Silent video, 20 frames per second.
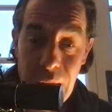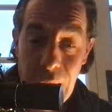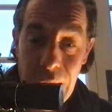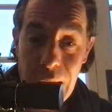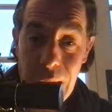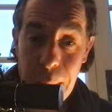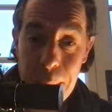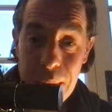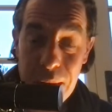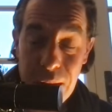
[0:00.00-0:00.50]

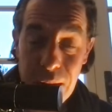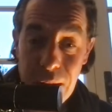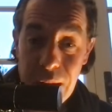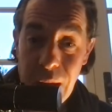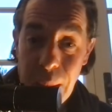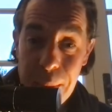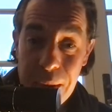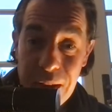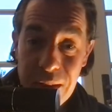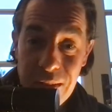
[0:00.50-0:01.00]
in the
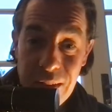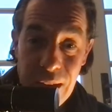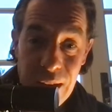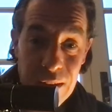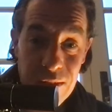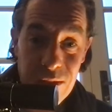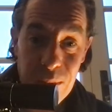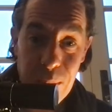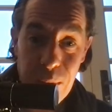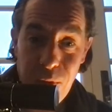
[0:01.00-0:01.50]
coming
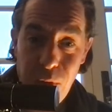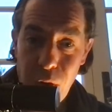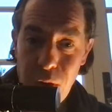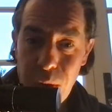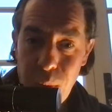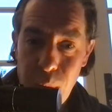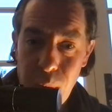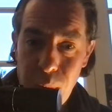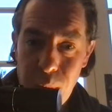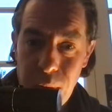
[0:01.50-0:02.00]
days, and we've got
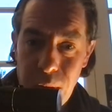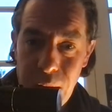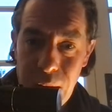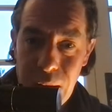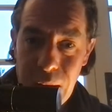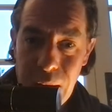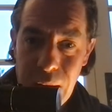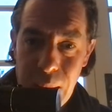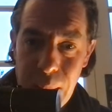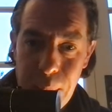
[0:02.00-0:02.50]

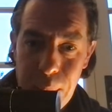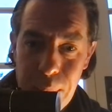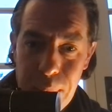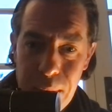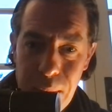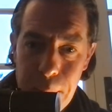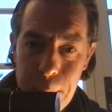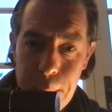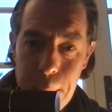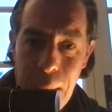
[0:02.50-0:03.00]

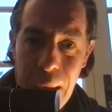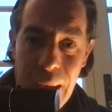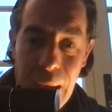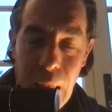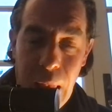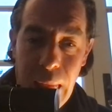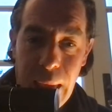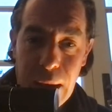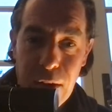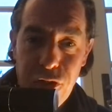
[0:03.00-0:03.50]
the
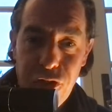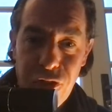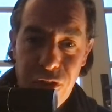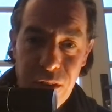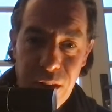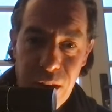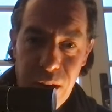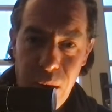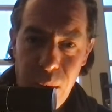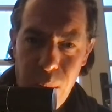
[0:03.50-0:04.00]
by-election
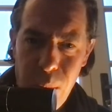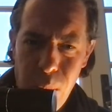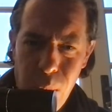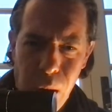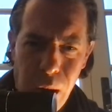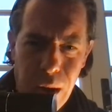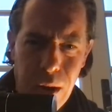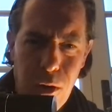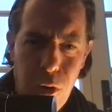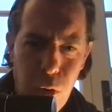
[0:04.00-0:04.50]
in
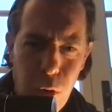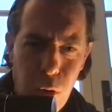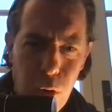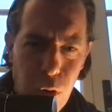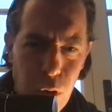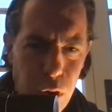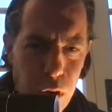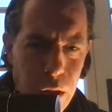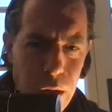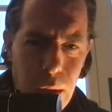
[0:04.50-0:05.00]

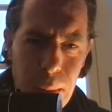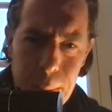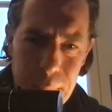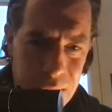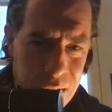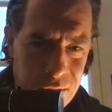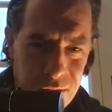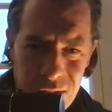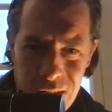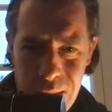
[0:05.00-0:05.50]
Runcorn
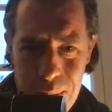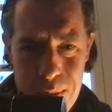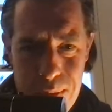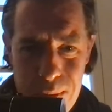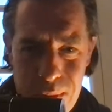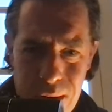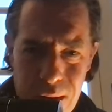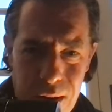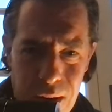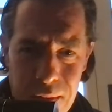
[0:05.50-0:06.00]
because of
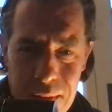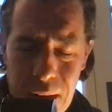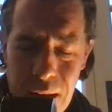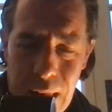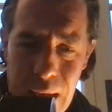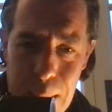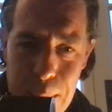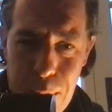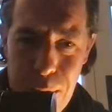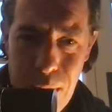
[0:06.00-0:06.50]
the
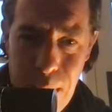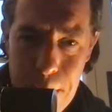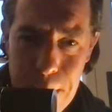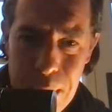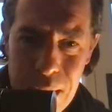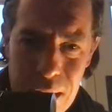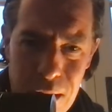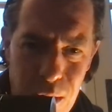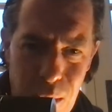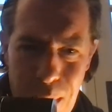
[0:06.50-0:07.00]
Labour
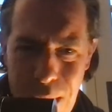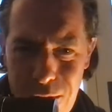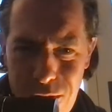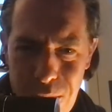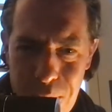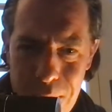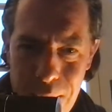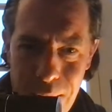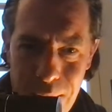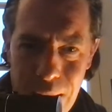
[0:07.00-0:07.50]
MP who went
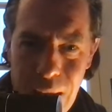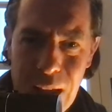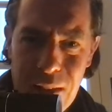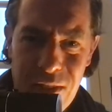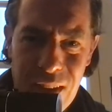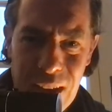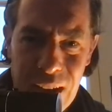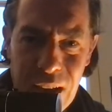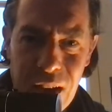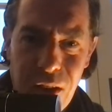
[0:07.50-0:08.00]
around
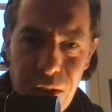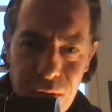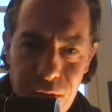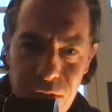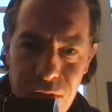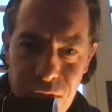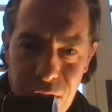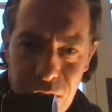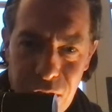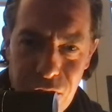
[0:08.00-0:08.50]
hitting
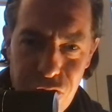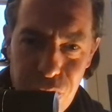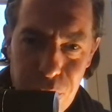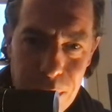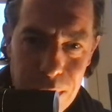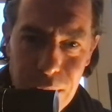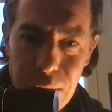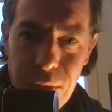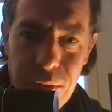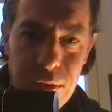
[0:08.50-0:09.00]

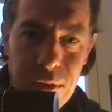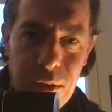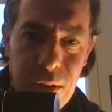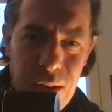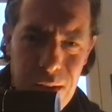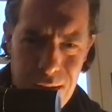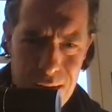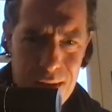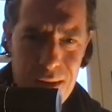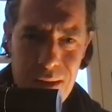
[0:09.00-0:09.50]
constituents.
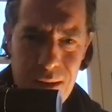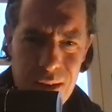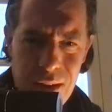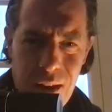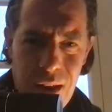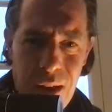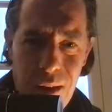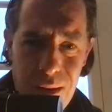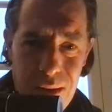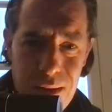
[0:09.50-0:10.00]

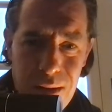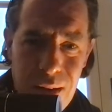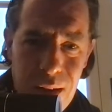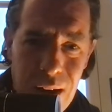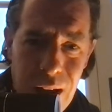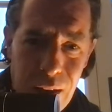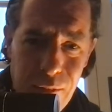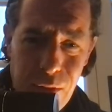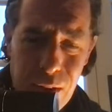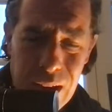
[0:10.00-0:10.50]

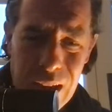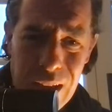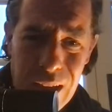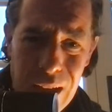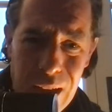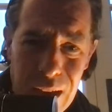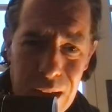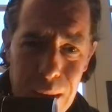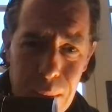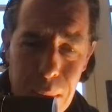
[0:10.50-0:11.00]
Clever
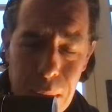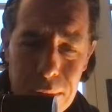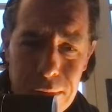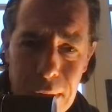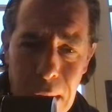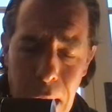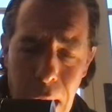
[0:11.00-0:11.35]
guy he was.